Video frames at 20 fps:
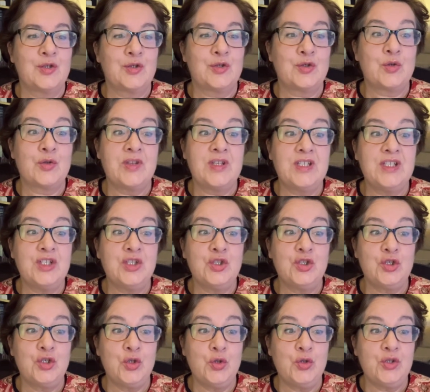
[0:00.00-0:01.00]
So this is
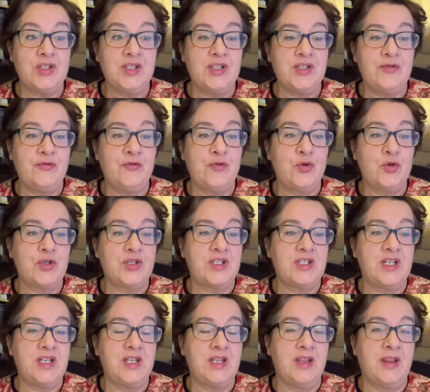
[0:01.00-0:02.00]
Tuesday the
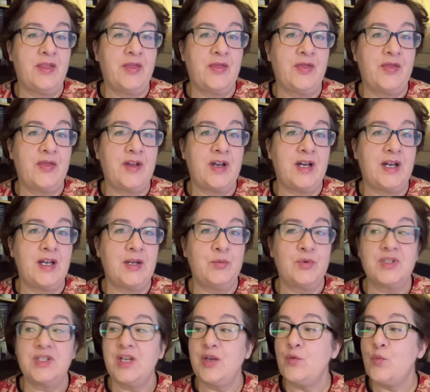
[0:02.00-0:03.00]
14th. I
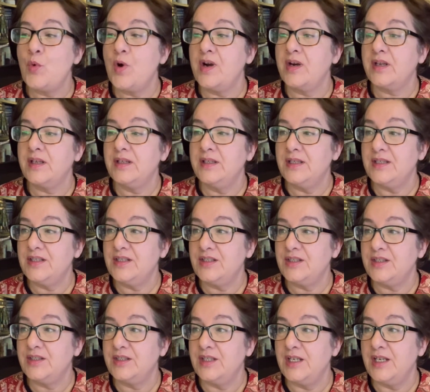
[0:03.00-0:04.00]
was in work
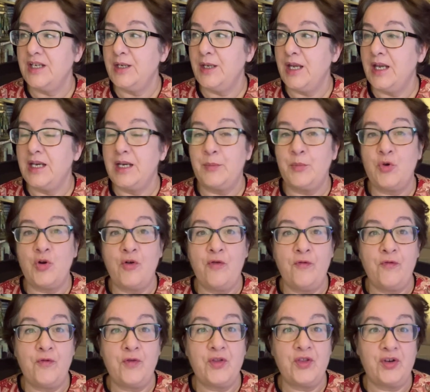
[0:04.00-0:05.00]
yesterday and I'm off
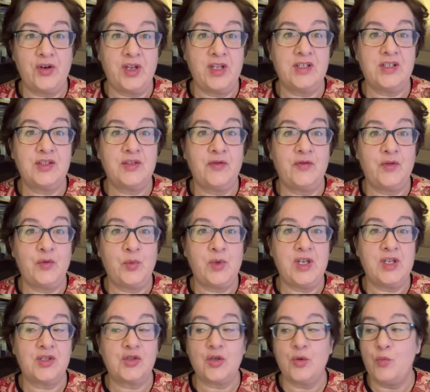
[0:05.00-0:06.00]
for the rest of the
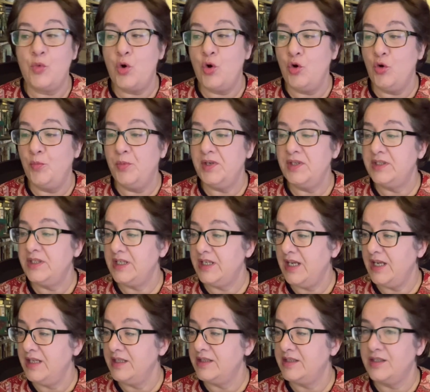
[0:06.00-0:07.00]
week, so I'm hoping to
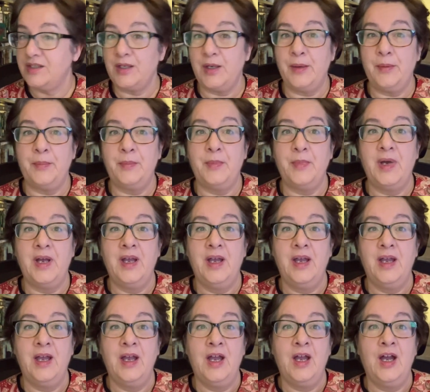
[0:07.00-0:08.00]
get some
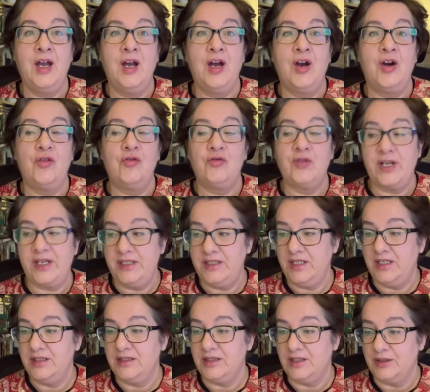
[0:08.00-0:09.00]

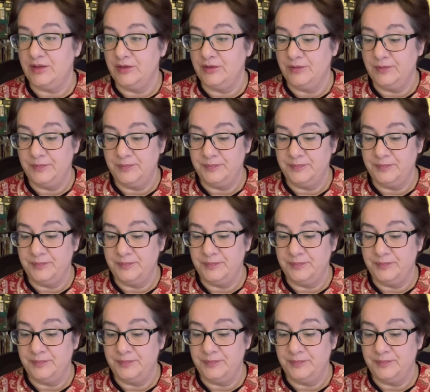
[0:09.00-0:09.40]
writing done.